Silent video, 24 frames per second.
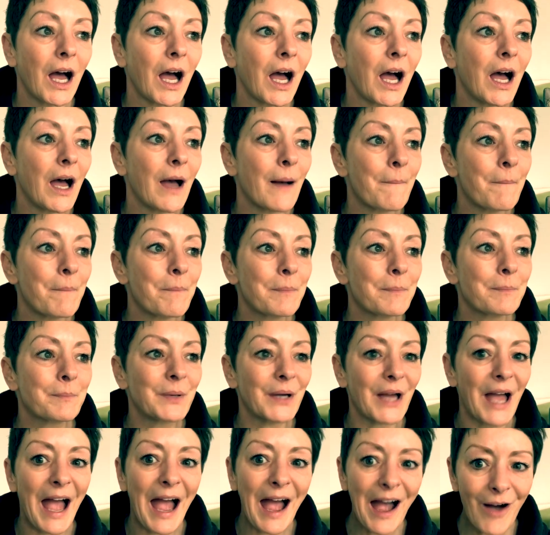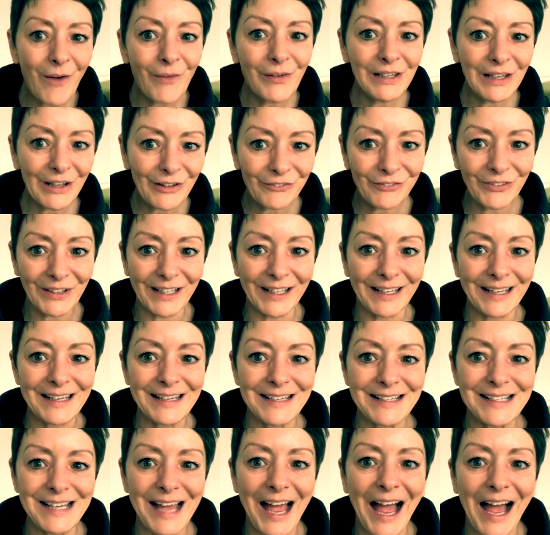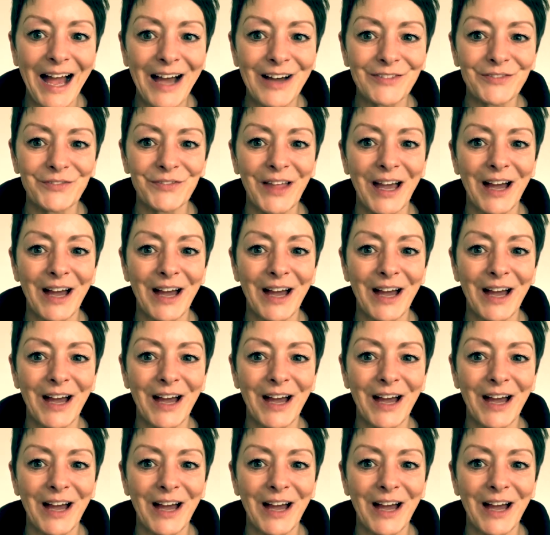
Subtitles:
But how lovely to have